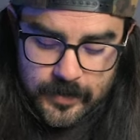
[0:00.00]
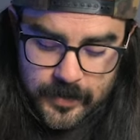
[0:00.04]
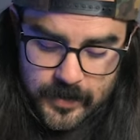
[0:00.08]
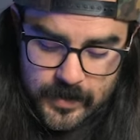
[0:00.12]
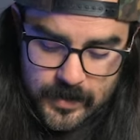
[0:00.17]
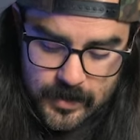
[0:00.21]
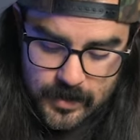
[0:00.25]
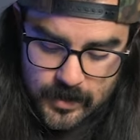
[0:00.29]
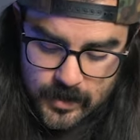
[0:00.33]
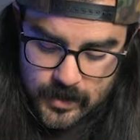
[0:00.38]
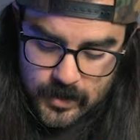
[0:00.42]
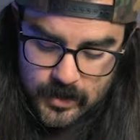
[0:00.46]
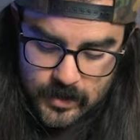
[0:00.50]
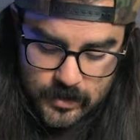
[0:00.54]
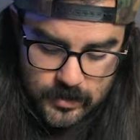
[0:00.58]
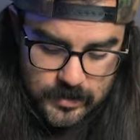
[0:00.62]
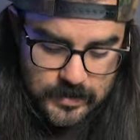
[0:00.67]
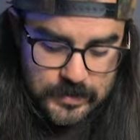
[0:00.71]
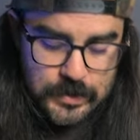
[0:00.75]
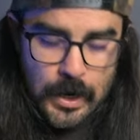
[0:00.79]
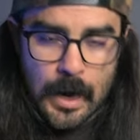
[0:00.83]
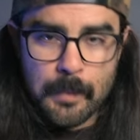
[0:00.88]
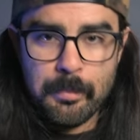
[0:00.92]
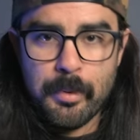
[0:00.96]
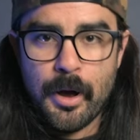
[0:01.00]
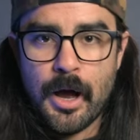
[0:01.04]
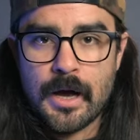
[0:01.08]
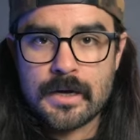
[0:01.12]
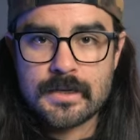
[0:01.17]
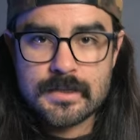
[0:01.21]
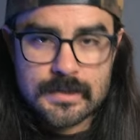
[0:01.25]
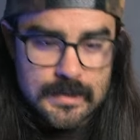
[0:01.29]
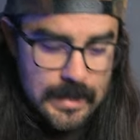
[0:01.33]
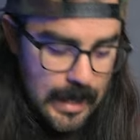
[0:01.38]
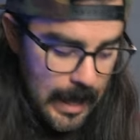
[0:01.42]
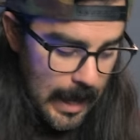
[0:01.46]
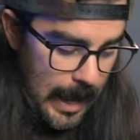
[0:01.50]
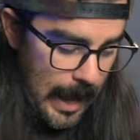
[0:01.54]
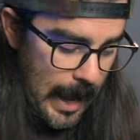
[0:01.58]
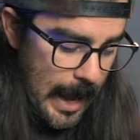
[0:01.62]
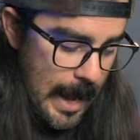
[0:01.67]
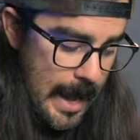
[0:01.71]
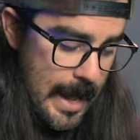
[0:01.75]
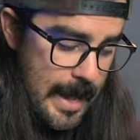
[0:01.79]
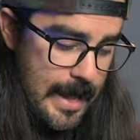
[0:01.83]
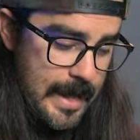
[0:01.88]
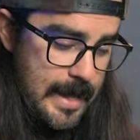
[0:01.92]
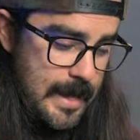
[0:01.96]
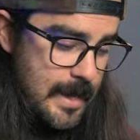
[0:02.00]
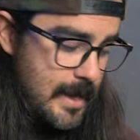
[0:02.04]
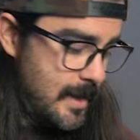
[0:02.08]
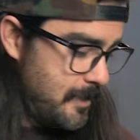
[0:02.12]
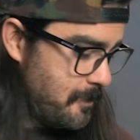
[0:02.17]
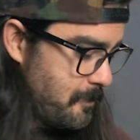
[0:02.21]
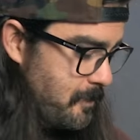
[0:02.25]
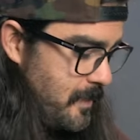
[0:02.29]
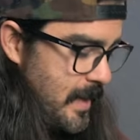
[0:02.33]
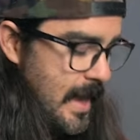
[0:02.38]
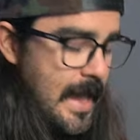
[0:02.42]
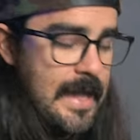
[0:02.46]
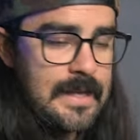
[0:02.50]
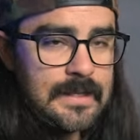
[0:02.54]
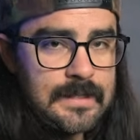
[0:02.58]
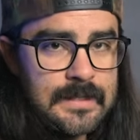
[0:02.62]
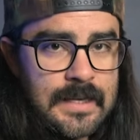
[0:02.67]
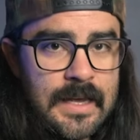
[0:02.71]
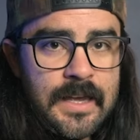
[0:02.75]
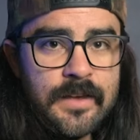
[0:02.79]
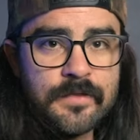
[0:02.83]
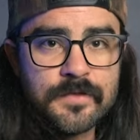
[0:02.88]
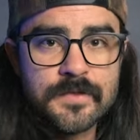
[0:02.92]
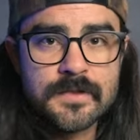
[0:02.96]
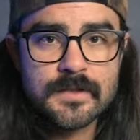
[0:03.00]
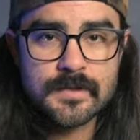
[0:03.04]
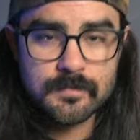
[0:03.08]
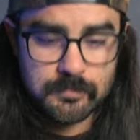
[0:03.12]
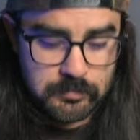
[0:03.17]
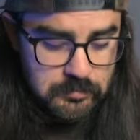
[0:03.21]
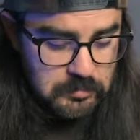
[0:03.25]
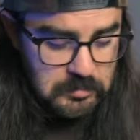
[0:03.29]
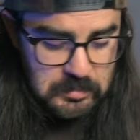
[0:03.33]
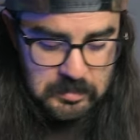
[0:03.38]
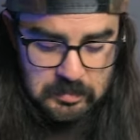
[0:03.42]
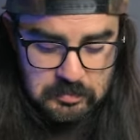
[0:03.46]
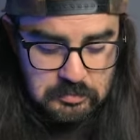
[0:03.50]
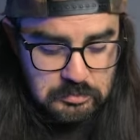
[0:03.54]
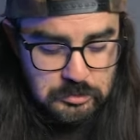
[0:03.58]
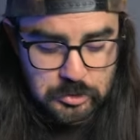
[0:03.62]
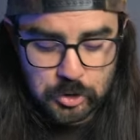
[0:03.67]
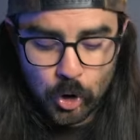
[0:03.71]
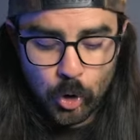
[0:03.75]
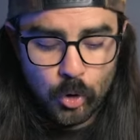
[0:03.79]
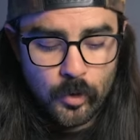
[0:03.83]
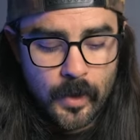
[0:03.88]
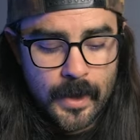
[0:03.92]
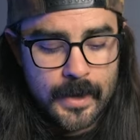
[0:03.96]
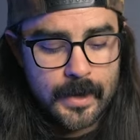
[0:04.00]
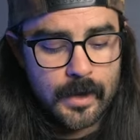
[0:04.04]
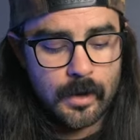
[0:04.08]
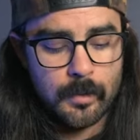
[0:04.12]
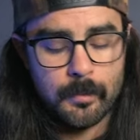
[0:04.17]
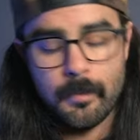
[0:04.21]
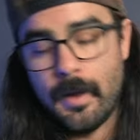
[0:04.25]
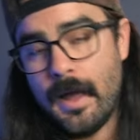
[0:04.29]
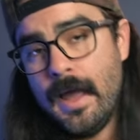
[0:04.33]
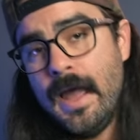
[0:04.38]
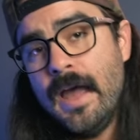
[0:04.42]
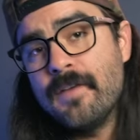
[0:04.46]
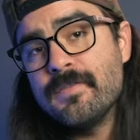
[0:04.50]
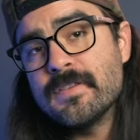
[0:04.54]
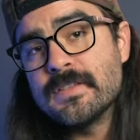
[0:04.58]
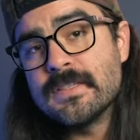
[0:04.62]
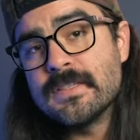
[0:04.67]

the StopBox. I hate safes. Don't like them. I have a